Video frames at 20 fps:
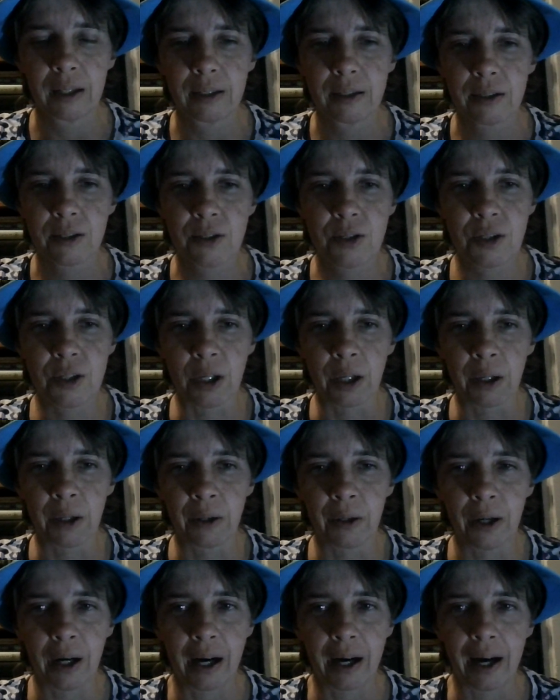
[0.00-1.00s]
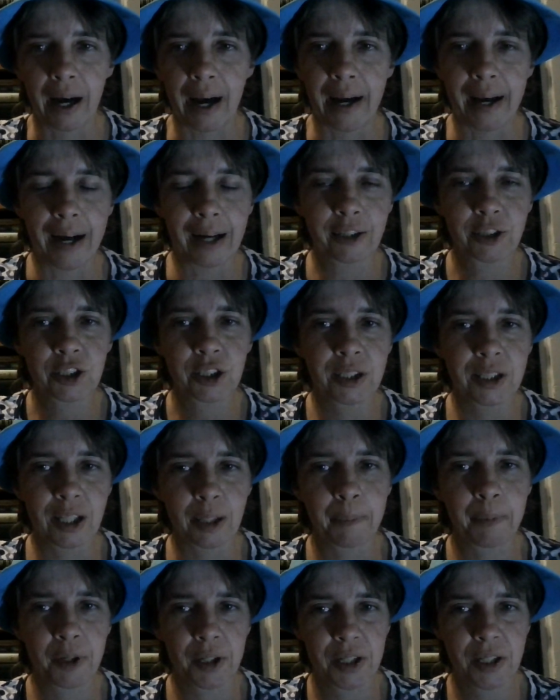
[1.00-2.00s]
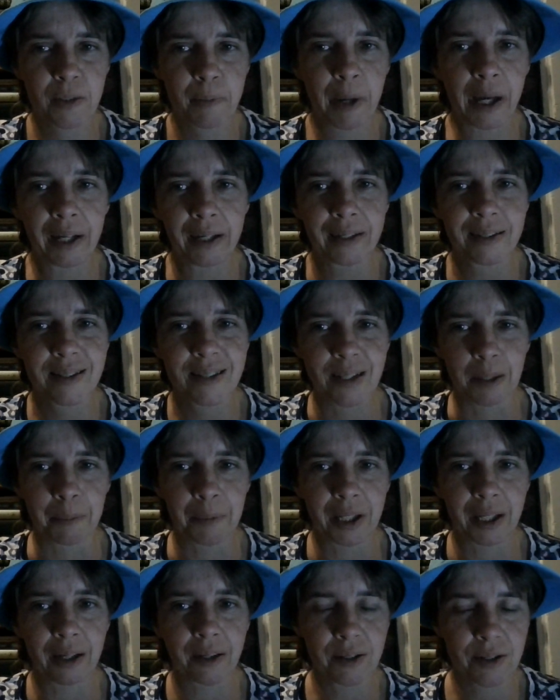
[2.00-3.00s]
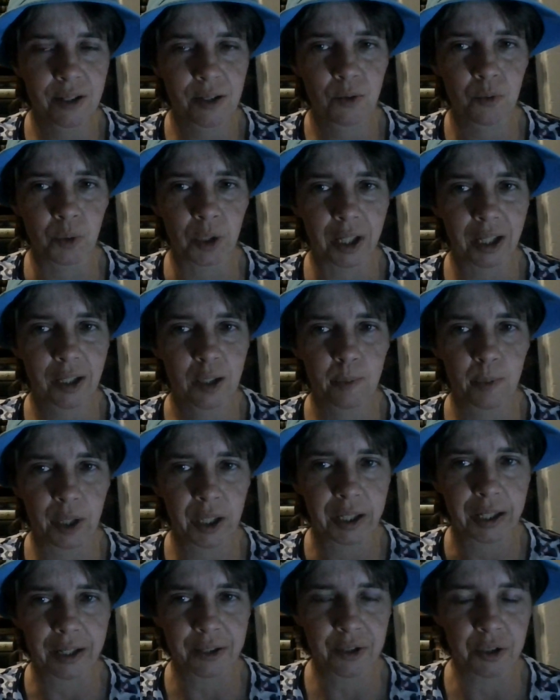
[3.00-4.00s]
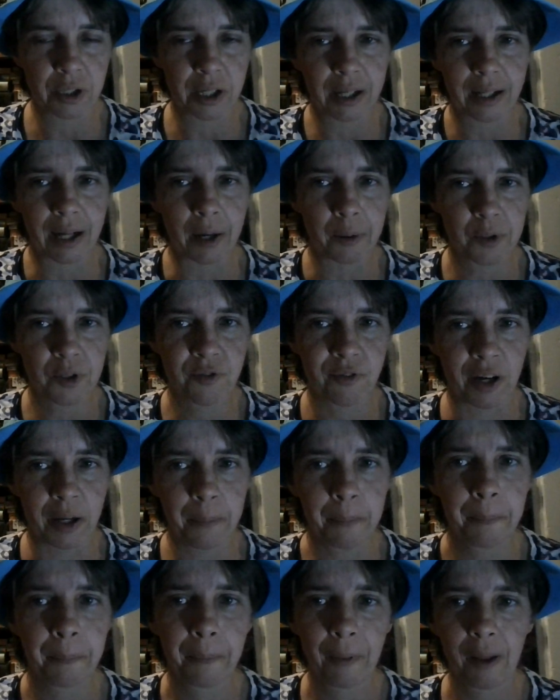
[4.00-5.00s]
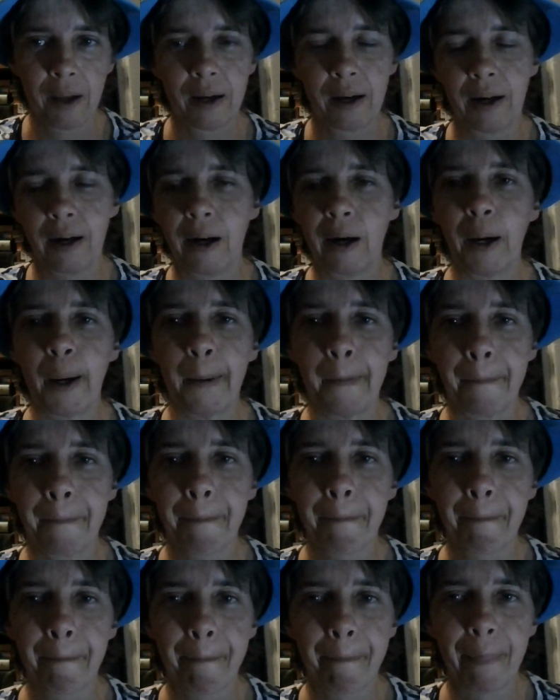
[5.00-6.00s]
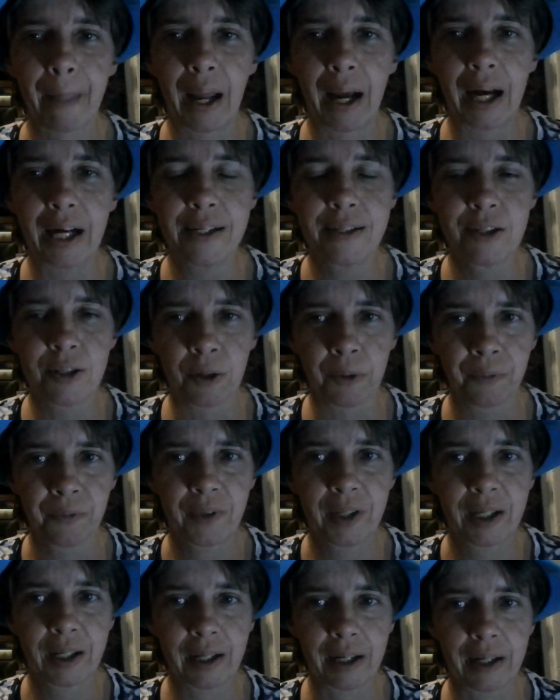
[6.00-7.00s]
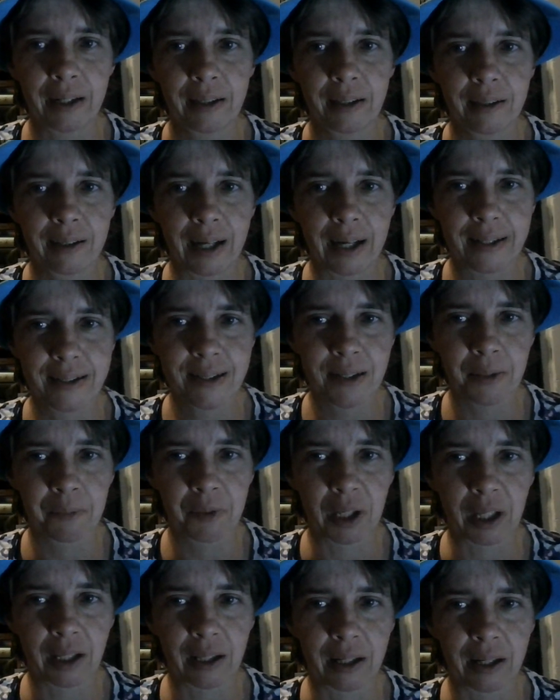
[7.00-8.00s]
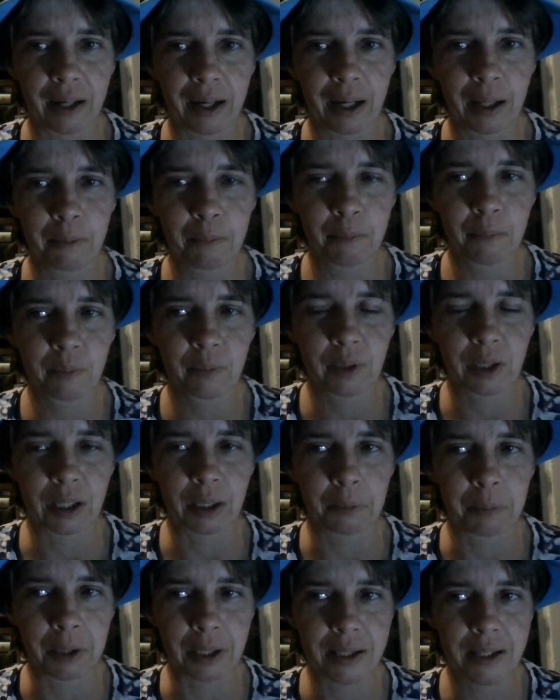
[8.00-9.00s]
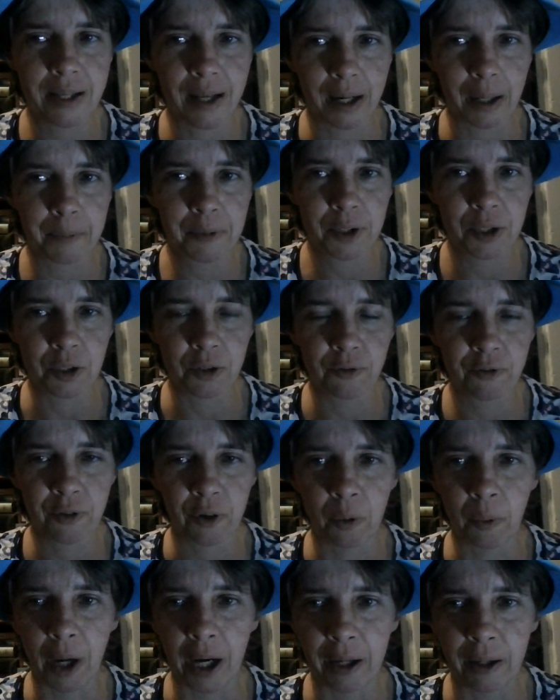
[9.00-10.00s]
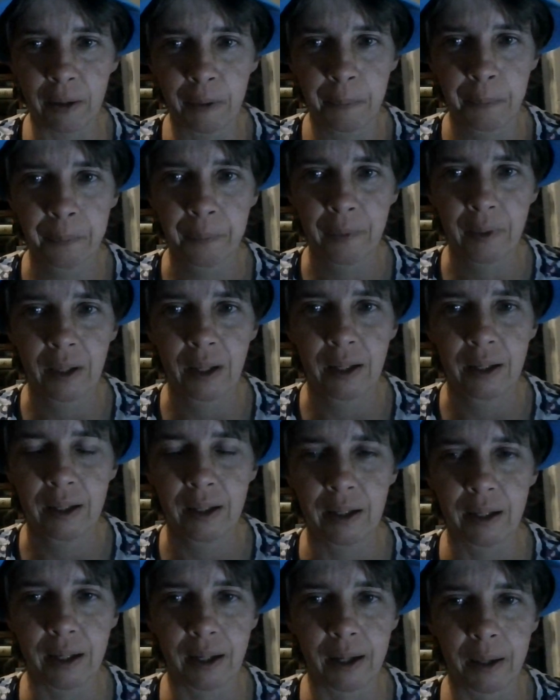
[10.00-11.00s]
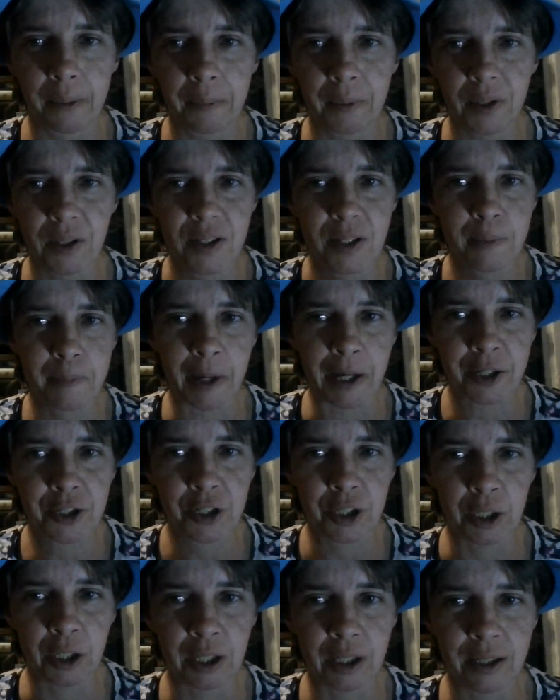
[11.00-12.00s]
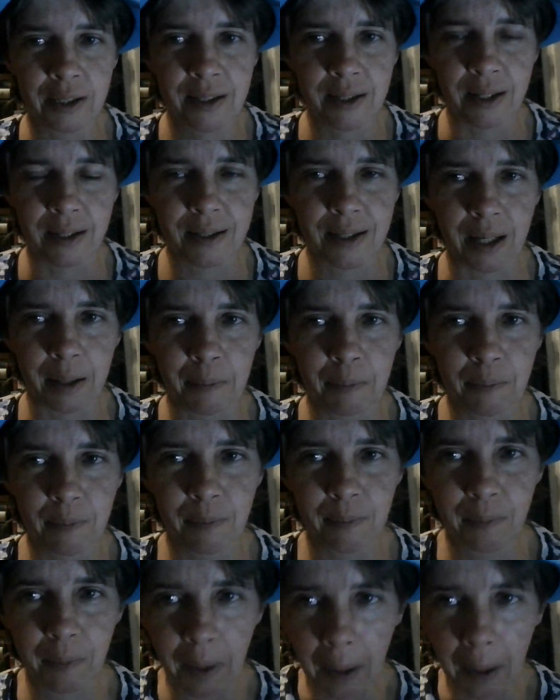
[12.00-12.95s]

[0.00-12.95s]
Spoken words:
So I actually did participate in somebody else's reading sprint yesterday. That was fun. I don't think that's something that I'm going to be set up to do for a while. Especially since I'm